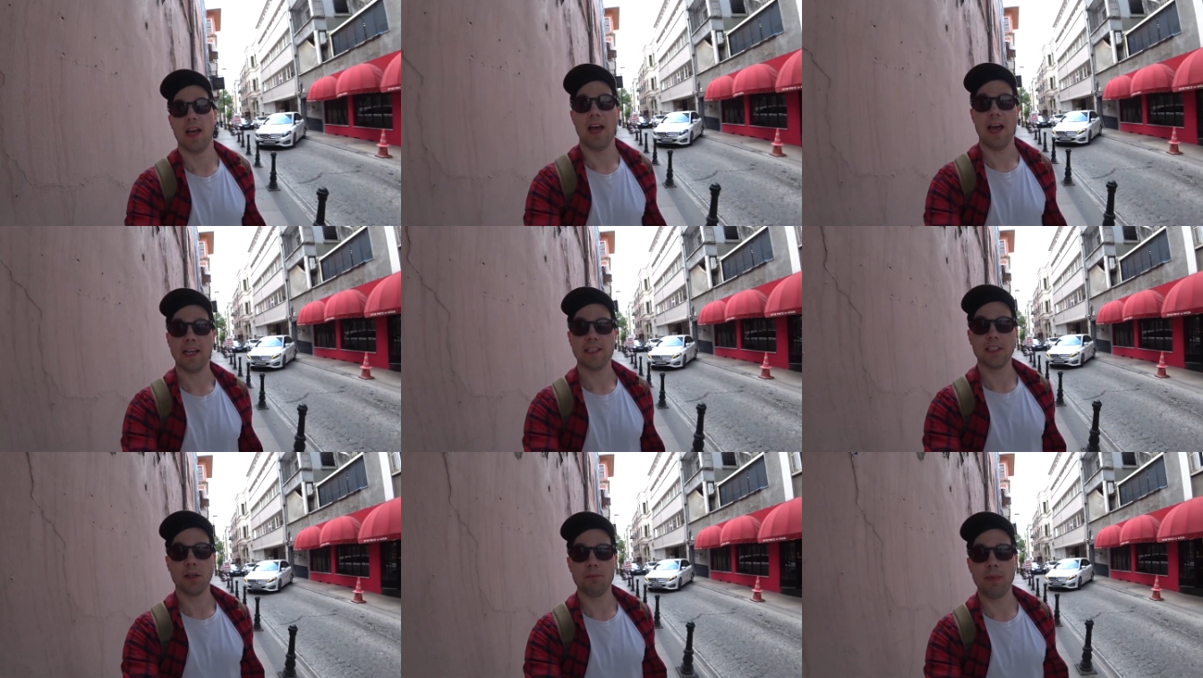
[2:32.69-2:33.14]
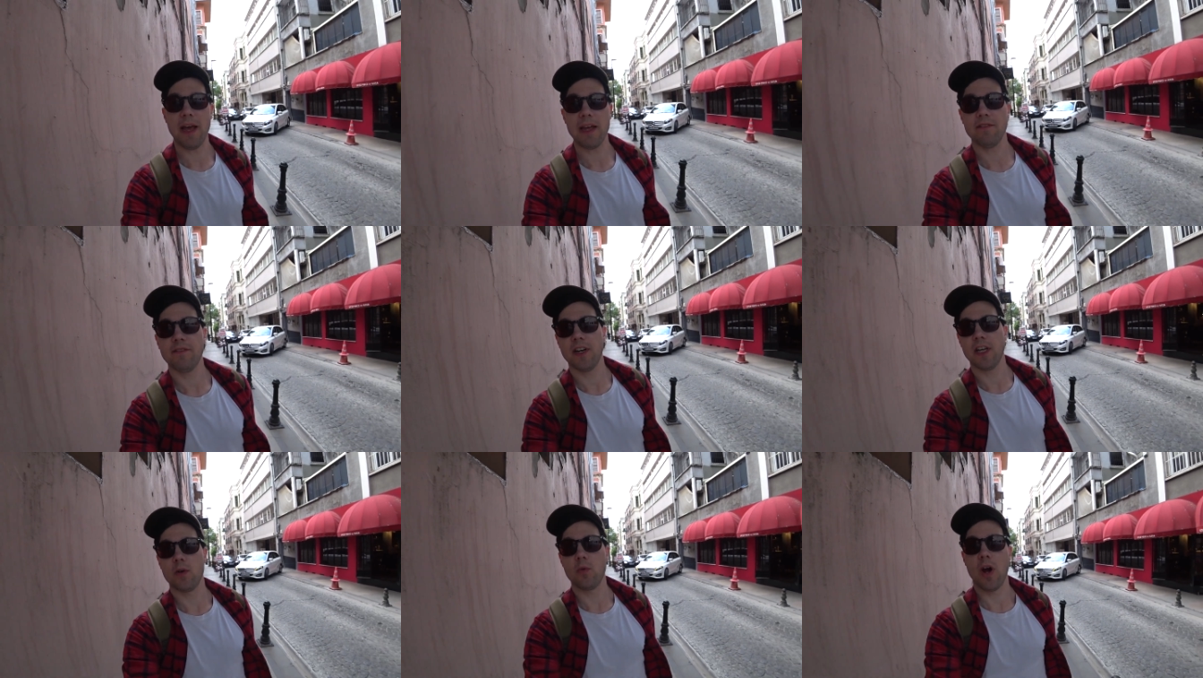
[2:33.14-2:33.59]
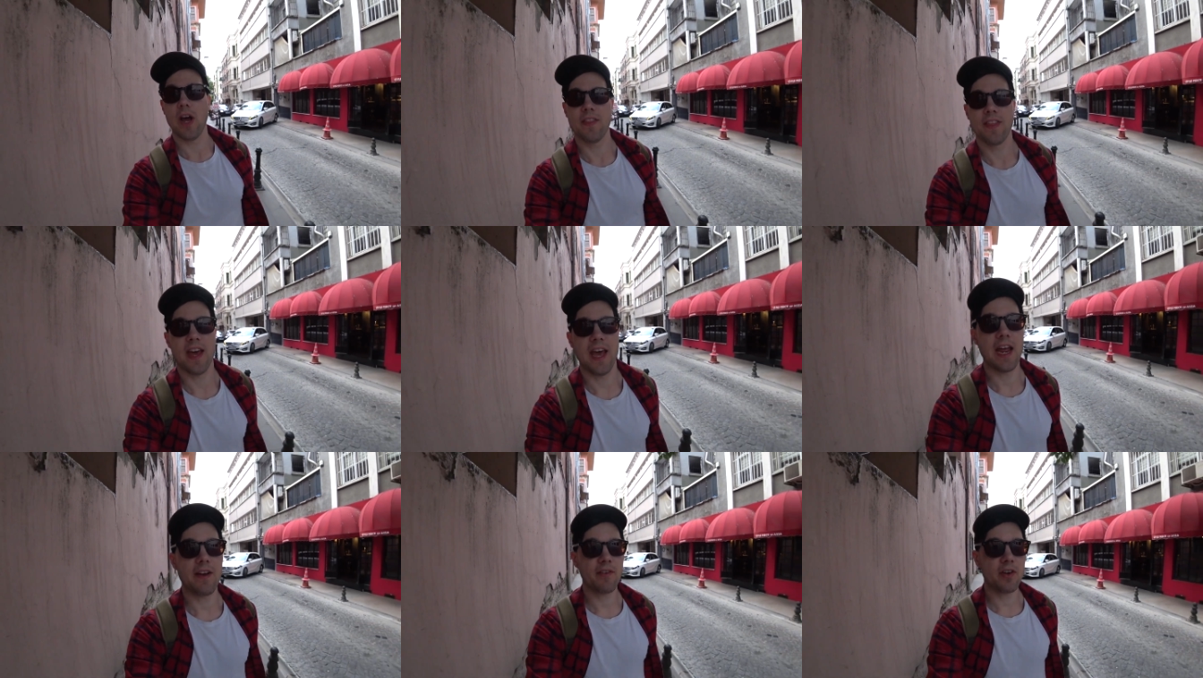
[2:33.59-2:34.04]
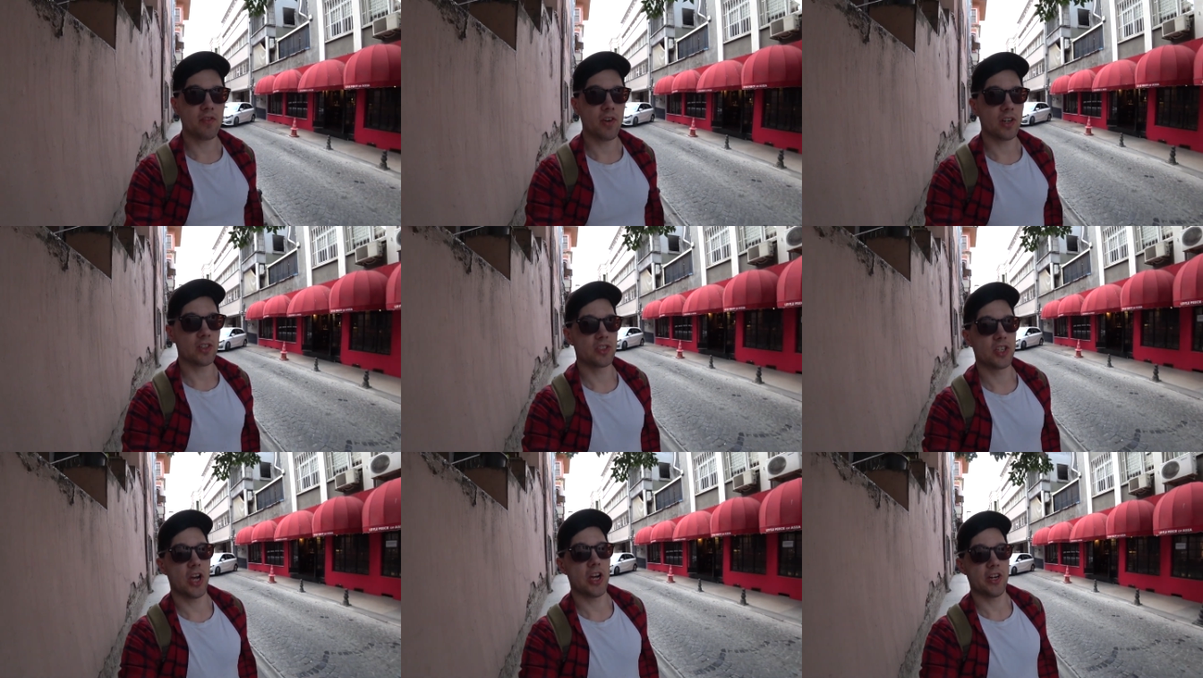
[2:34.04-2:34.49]
And I'm painfully aware that every
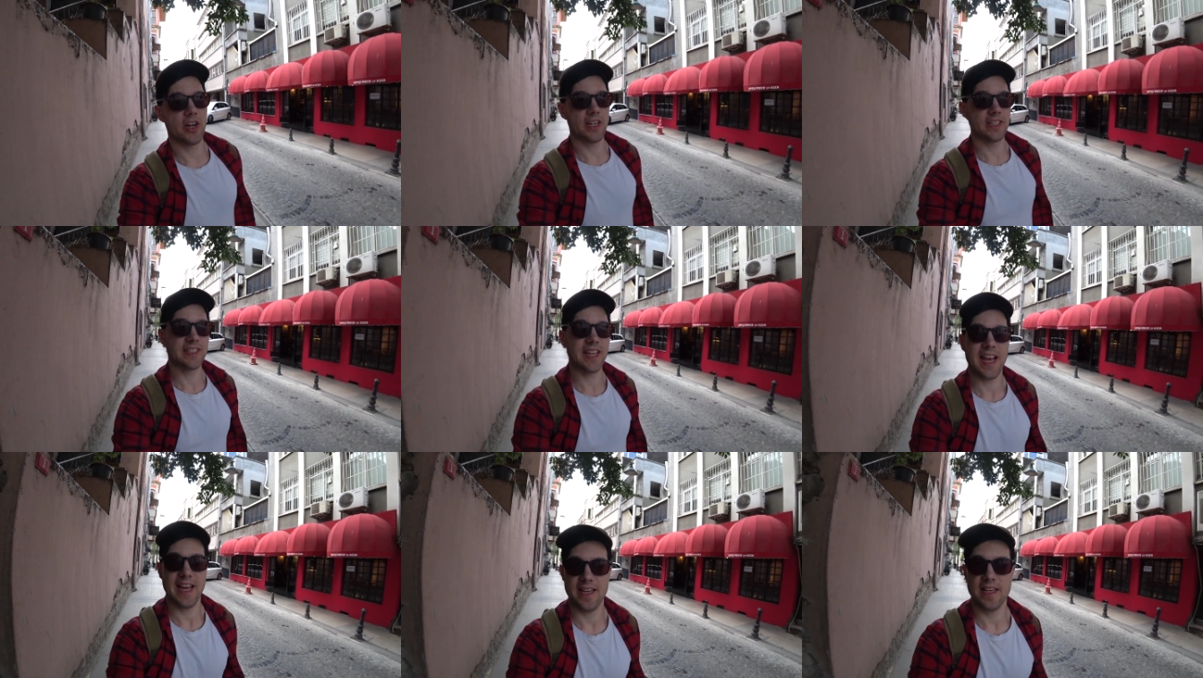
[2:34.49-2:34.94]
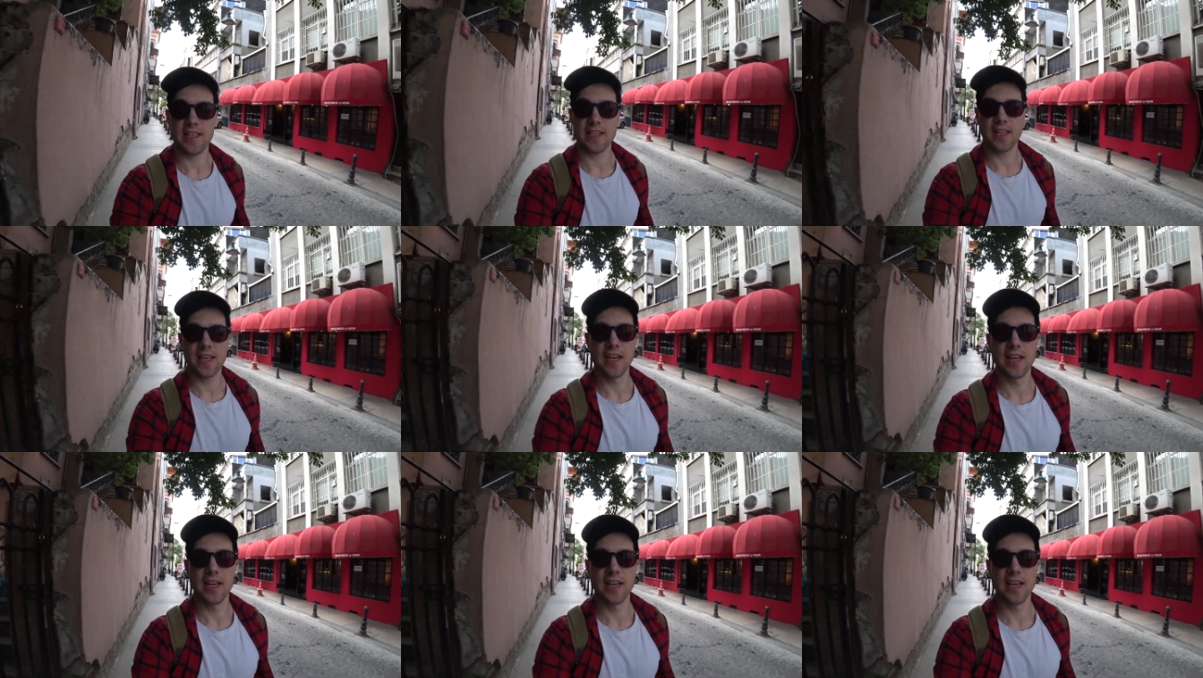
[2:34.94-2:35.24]
wrong turn I take